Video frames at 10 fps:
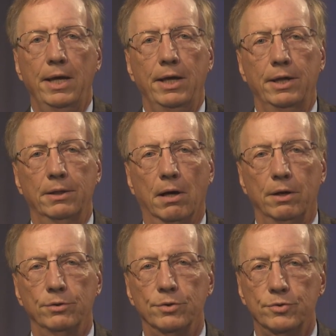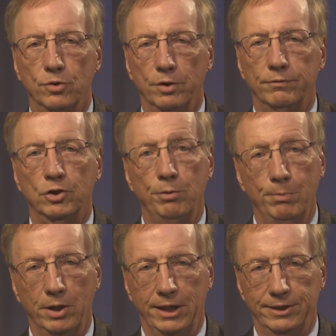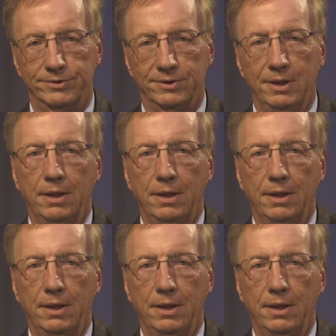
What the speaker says: in underserved communities.